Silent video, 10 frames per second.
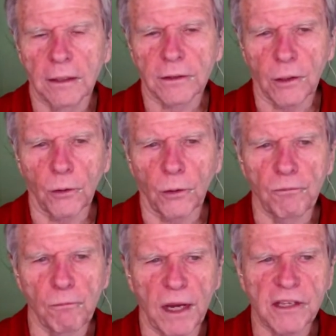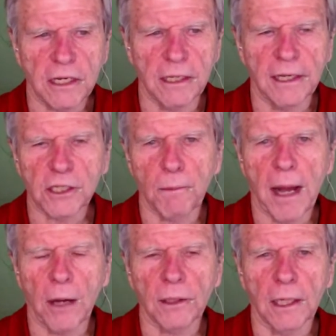So basically, it's
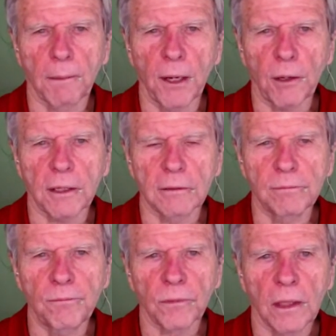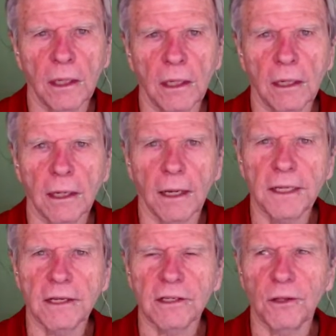about an American, I
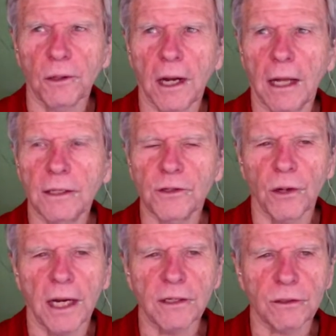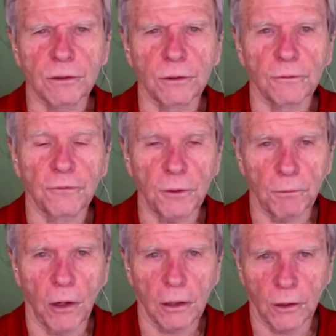think he's either college or high school
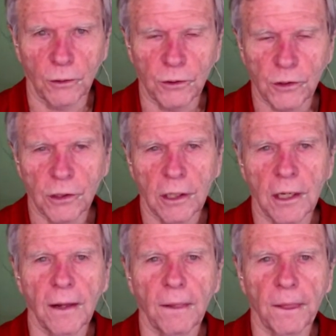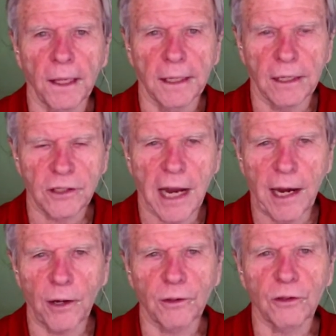football coach, that gets
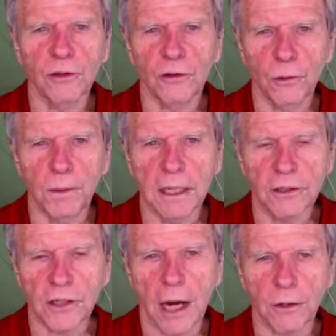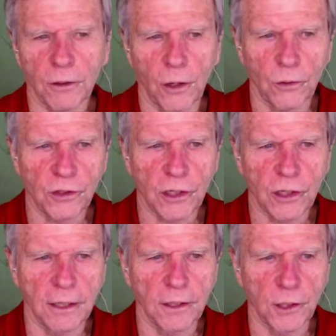hired to be a soccer coach
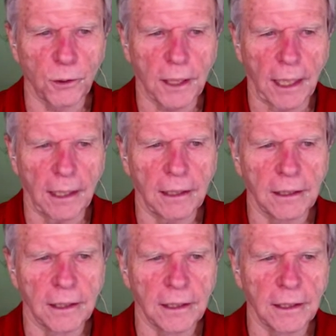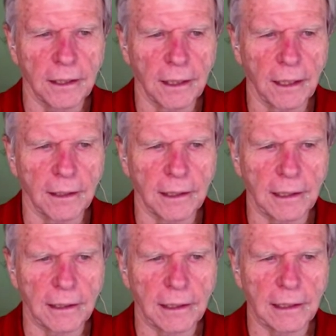in the UK. And
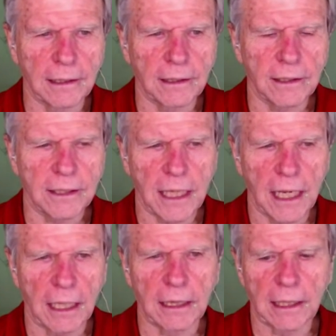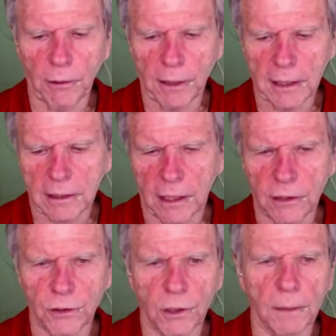it is hilarious, as
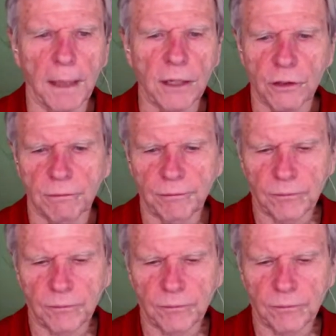you can imagine.